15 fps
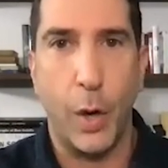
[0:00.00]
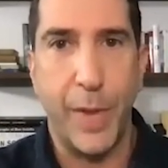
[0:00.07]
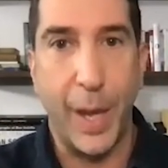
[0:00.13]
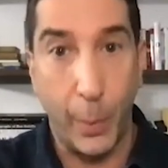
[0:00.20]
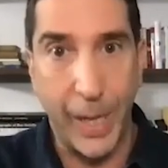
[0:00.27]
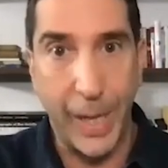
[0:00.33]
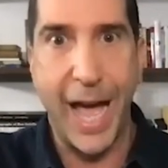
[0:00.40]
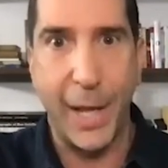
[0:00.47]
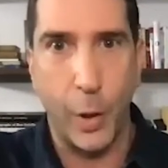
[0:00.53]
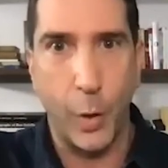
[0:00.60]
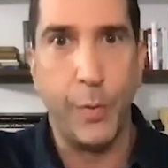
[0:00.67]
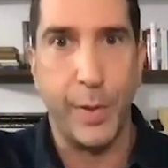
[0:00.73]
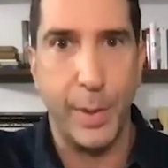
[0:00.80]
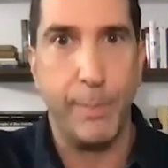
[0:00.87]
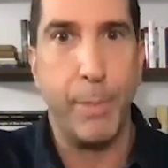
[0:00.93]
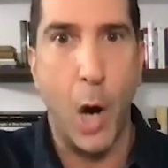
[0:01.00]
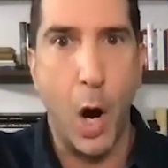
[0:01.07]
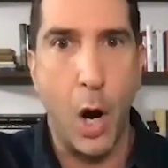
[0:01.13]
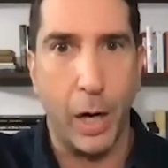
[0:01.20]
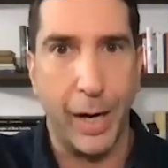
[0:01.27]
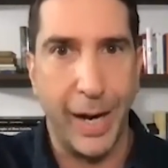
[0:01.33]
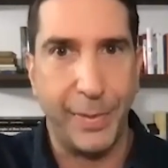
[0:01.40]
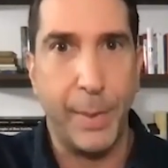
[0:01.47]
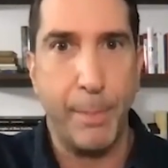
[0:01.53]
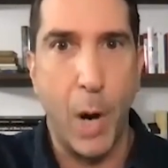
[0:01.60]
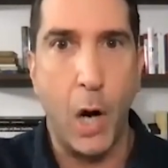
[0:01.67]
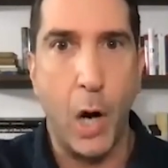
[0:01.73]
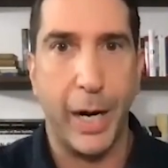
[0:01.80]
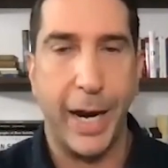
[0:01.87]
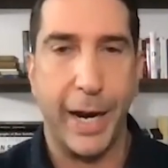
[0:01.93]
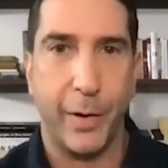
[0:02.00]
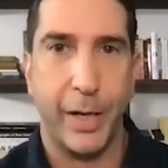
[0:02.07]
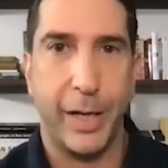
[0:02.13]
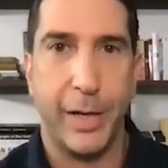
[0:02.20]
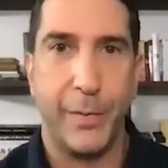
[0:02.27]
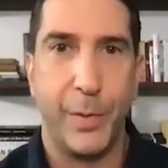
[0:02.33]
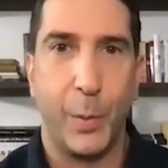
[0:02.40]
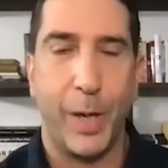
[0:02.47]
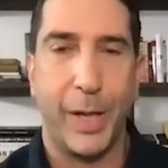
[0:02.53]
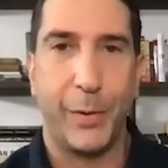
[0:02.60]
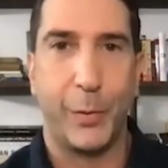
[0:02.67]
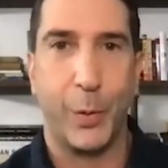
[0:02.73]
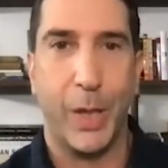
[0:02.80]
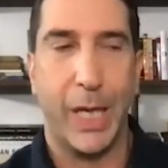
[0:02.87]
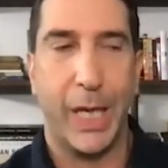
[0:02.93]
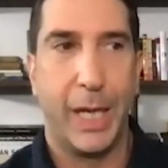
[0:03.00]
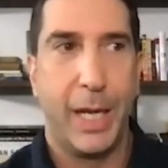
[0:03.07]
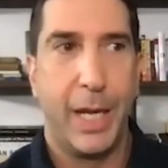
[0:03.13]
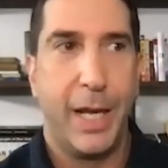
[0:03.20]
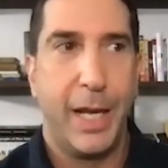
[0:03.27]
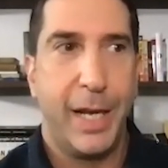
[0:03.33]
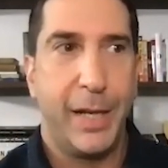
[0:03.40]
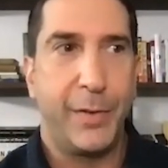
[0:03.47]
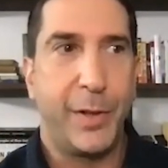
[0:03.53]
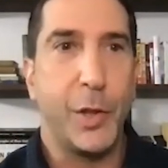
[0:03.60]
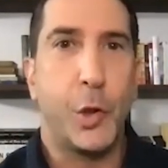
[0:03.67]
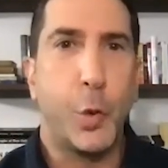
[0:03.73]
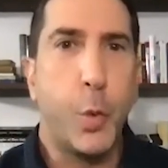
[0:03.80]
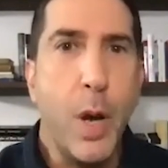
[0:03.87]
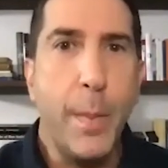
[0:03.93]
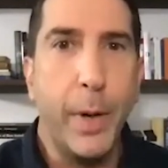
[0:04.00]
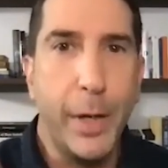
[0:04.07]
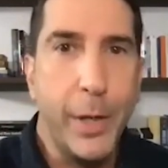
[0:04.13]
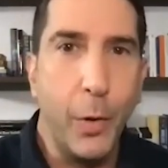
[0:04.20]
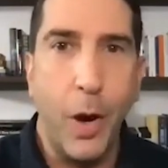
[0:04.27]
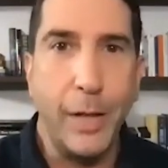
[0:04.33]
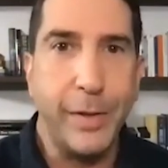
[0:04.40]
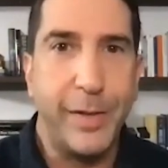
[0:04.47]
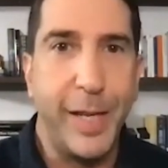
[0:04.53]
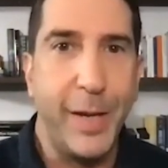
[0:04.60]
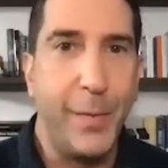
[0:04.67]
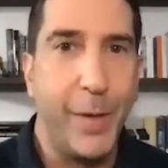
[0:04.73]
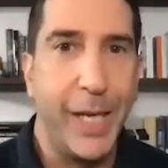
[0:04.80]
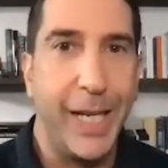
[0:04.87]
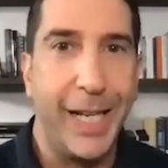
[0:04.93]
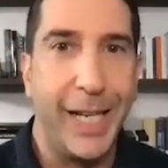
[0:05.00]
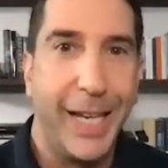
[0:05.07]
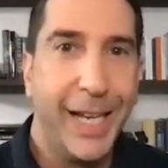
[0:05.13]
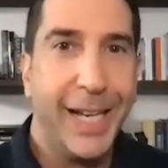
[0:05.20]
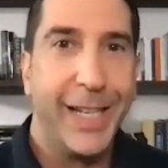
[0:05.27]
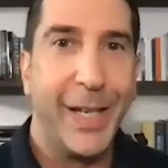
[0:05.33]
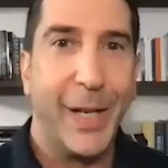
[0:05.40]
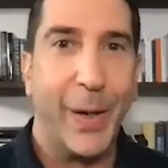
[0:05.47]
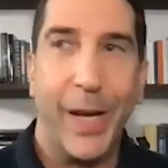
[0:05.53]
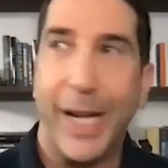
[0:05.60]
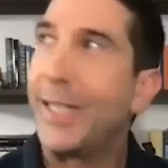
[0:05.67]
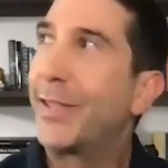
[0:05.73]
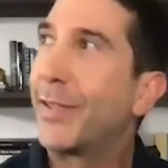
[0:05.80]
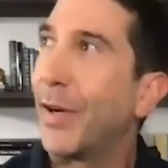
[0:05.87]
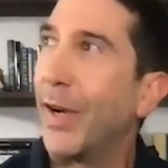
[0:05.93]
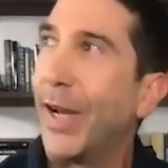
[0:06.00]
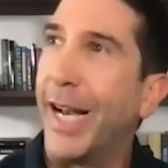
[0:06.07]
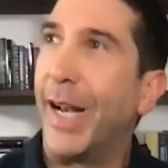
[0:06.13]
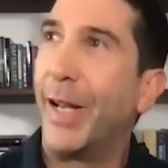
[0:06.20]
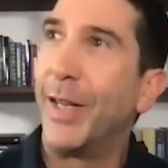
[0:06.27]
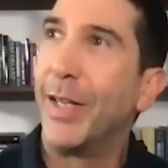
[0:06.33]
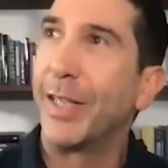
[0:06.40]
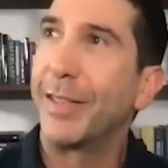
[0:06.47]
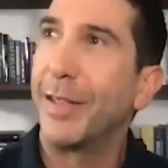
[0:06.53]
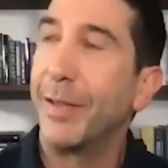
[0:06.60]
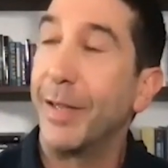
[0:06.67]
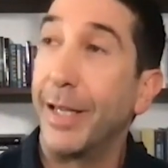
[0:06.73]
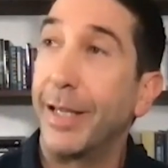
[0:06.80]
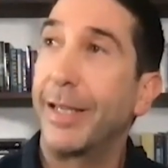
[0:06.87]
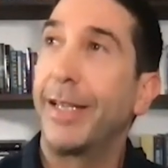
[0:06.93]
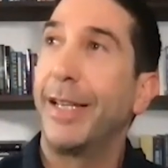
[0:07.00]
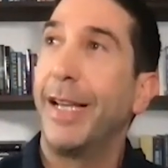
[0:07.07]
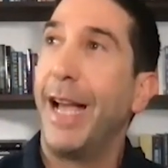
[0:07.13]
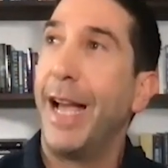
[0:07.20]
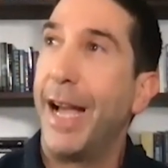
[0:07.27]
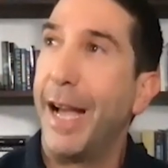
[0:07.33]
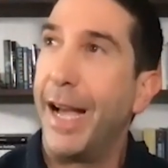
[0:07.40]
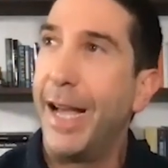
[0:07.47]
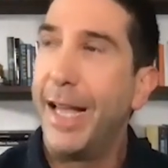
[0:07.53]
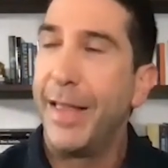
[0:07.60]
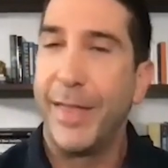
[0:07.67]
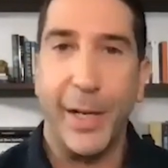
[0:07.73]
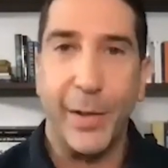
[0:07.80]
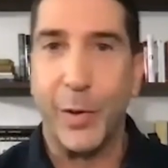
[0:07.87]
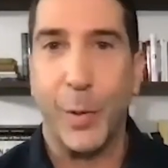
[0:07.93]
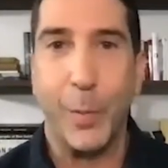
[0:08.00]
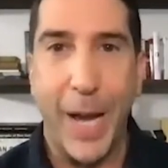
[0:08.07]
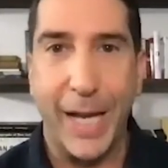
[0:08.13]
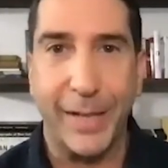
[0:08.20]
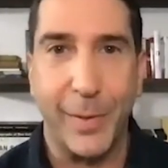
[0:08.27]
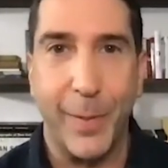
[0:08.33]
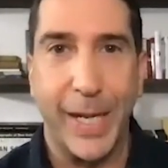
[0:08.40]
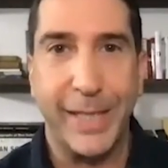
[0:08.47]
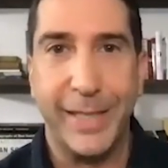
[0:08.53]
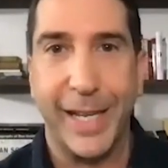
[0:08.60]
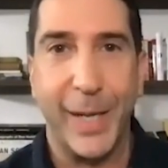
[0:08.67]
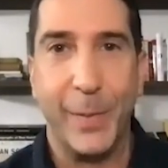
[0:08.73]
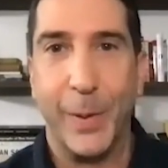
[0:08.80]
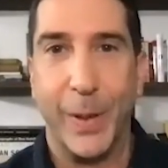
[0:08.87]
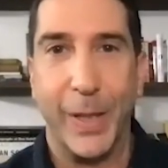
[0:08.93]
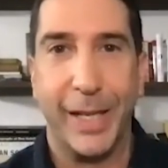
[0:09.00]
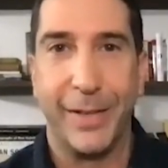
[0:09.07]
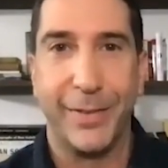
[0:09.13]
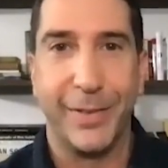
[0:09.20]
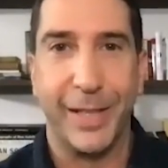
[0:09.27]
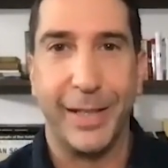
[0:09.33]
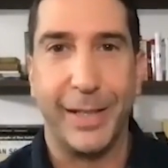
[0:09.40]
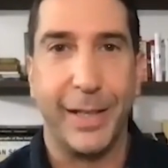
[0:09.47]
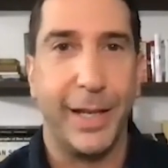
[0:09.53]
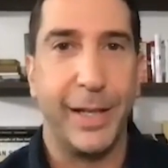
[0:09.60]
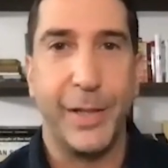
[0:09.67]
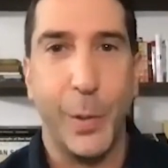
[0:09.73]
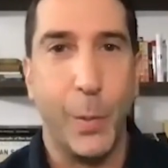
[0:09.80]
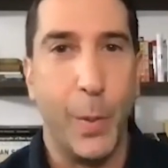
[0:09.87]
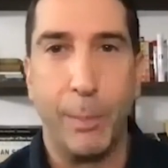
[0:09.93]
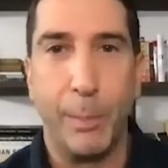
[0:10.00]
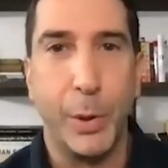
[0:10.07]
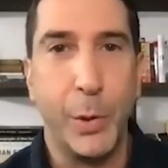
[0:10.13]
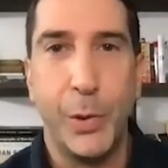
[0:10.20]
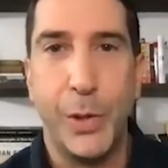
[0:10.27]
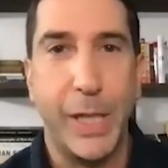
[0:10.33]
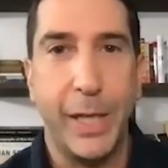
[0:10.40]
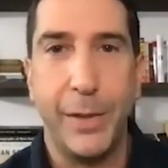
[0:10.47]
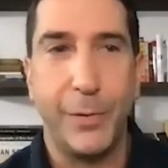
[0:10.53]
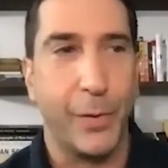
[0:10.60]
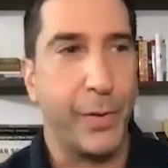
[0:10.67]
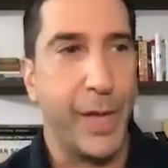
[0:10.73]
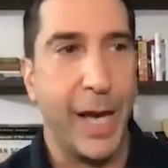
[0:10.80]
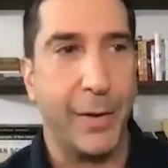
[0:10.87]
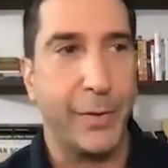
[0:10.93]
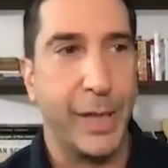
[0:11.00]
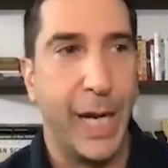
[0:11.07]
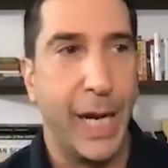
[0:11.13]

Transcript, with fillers: that we had over the bar at the bar area of the restaurant. He said, Schwimmer, you're on TV. You know, and, tur- and I looked at like, yeah. And I turned back to my table and it's like, uh, do you want blue cheese or Thousand